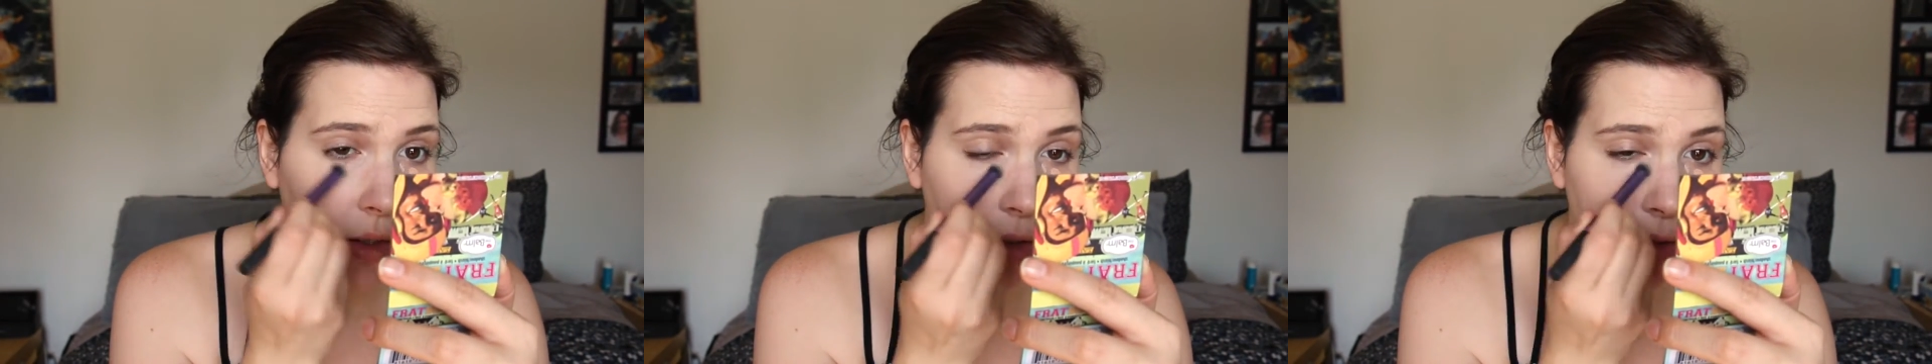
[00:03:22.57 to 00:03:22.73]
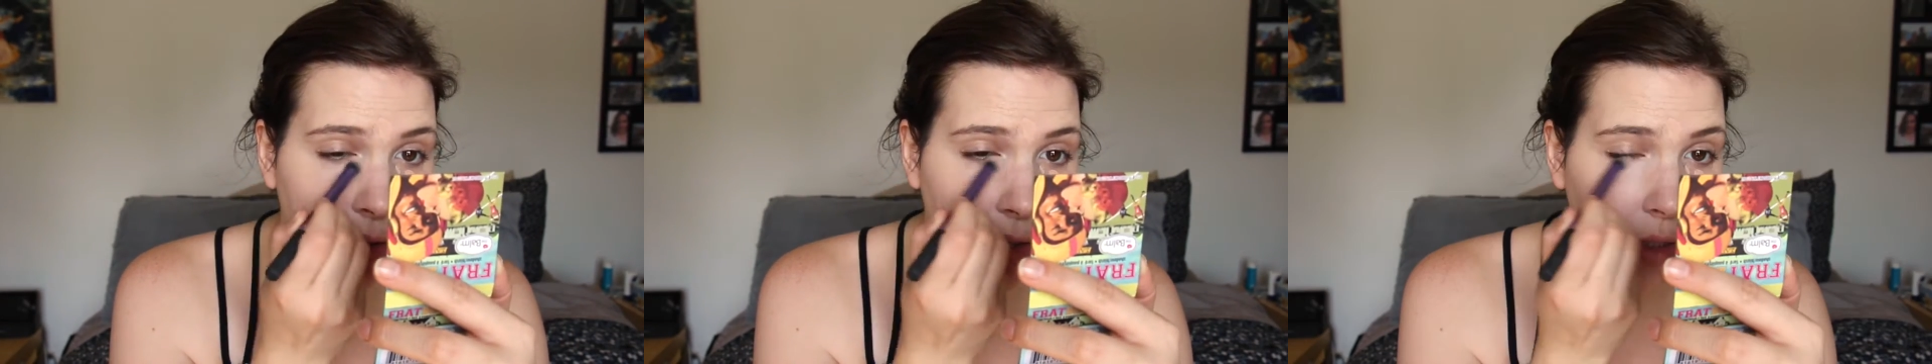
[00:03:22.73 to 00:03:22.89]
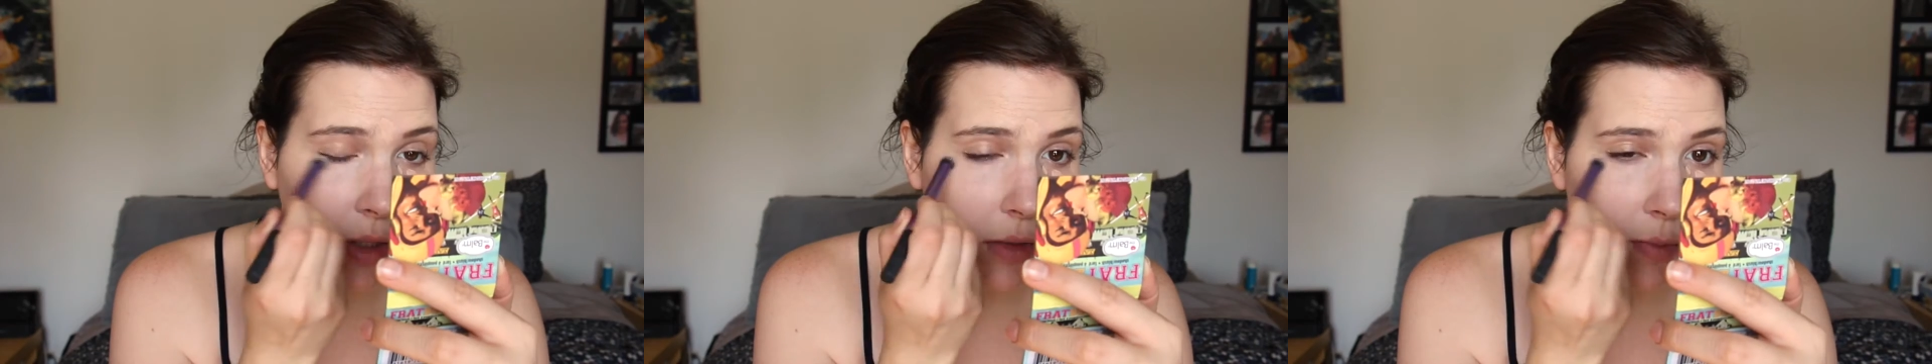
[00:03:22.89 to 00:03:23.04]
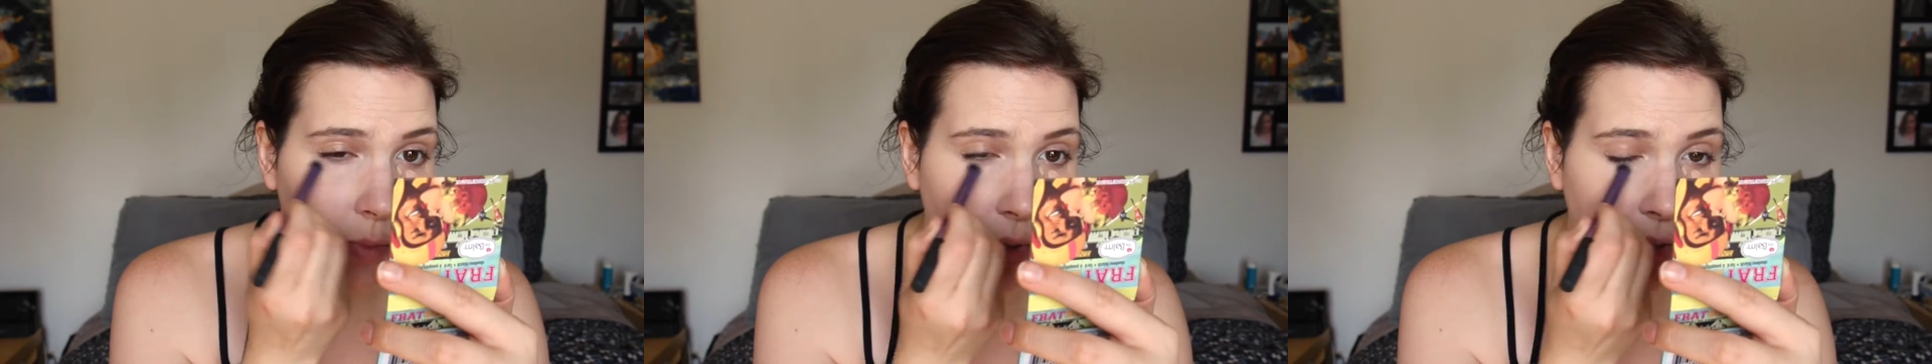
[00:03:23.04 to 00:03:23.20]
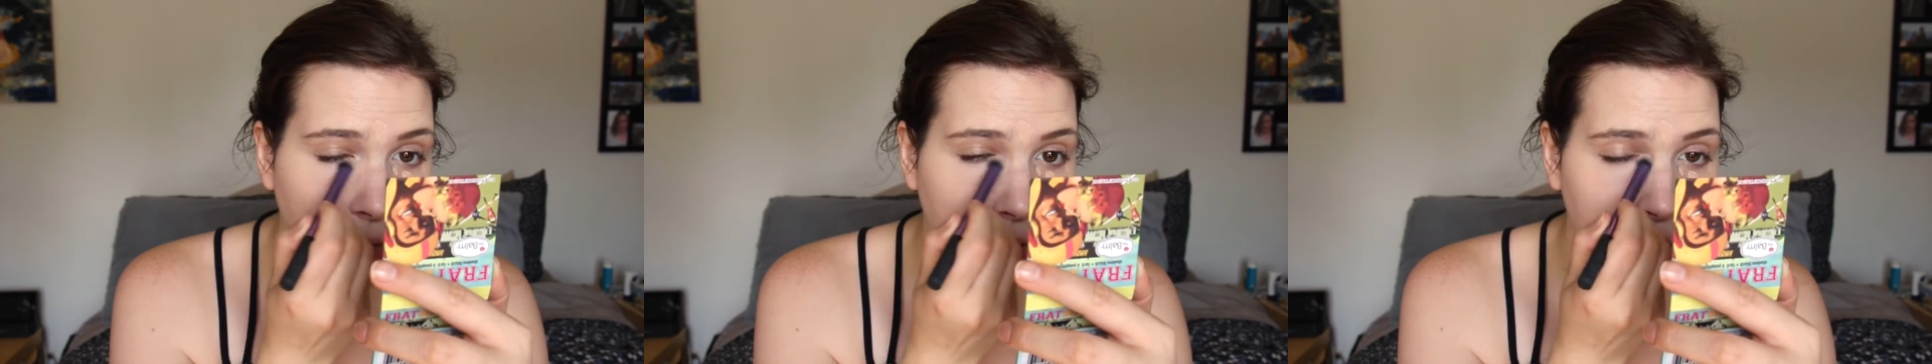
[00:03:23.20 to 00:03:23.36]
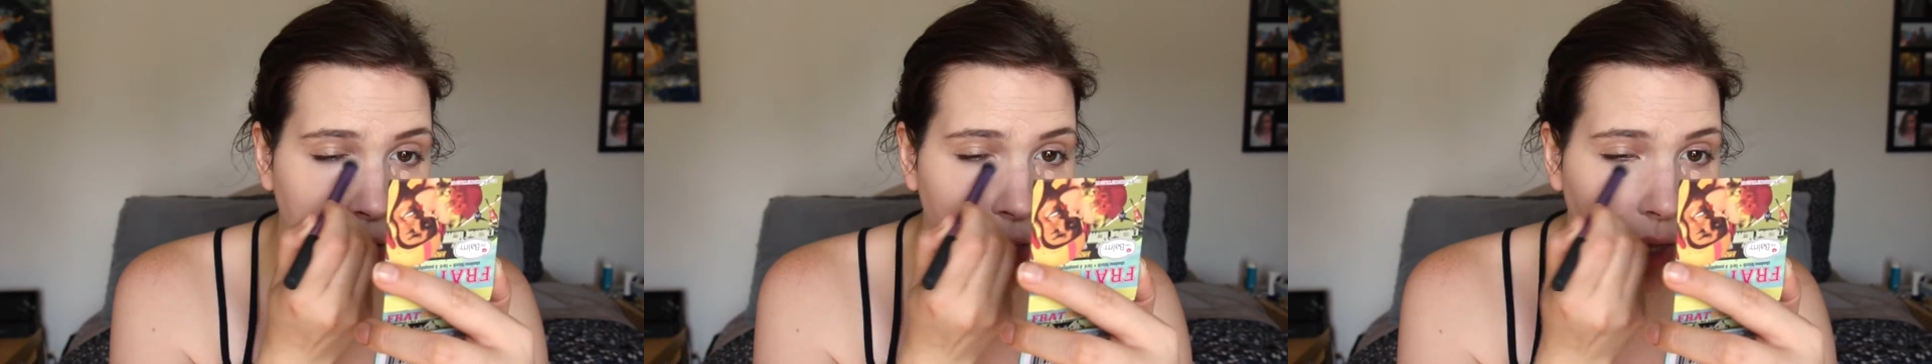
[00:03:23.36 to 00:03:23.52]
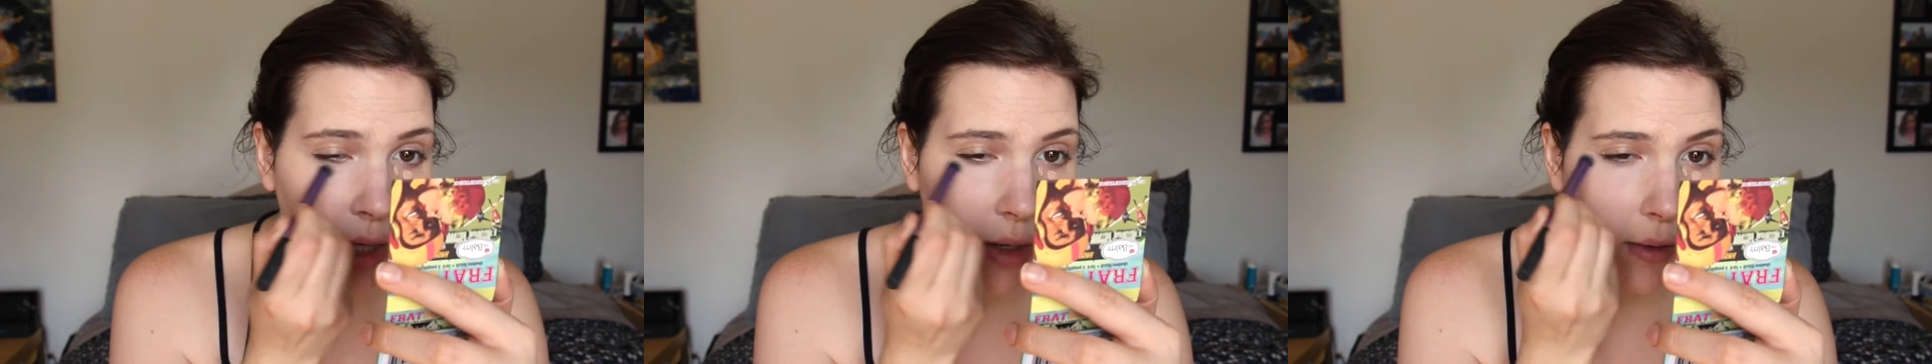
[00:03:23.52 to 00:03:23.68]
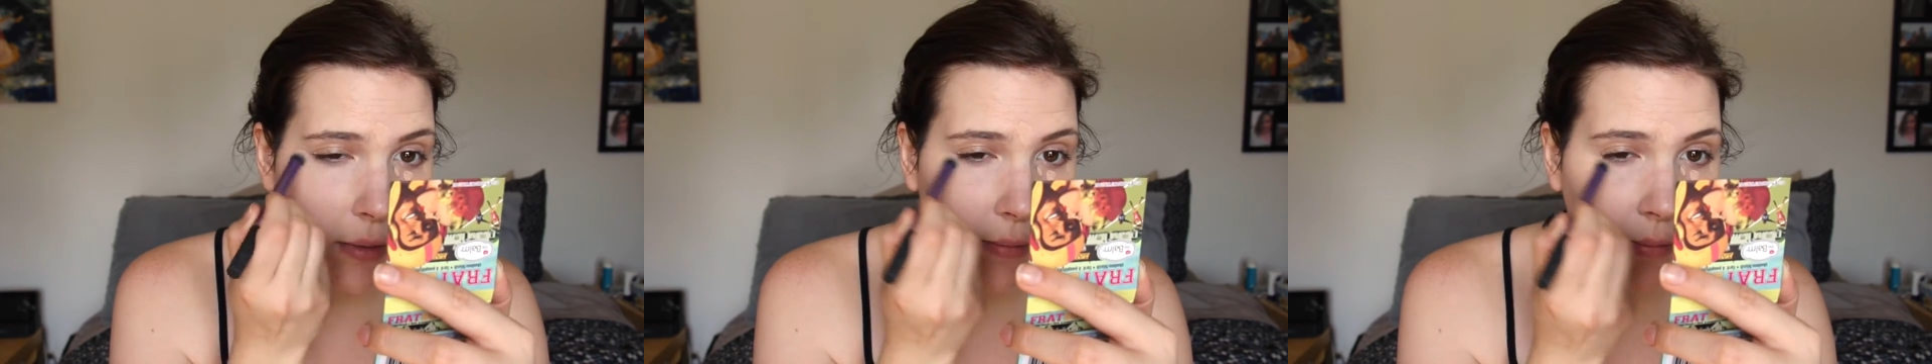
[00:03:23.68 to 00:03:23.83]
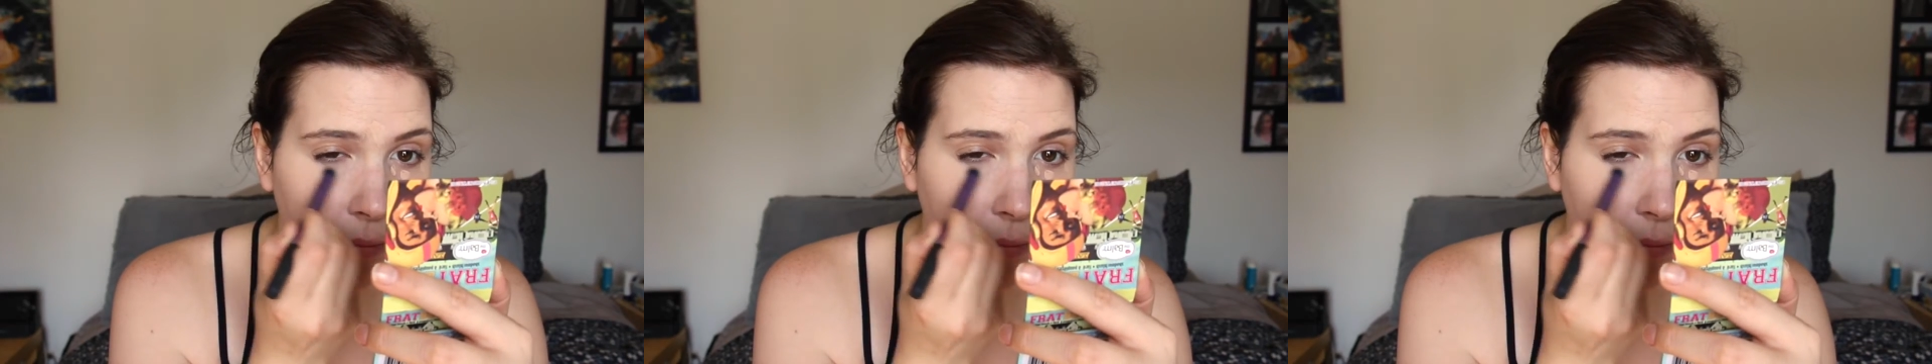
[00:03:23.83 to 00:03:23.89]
using this brush lately.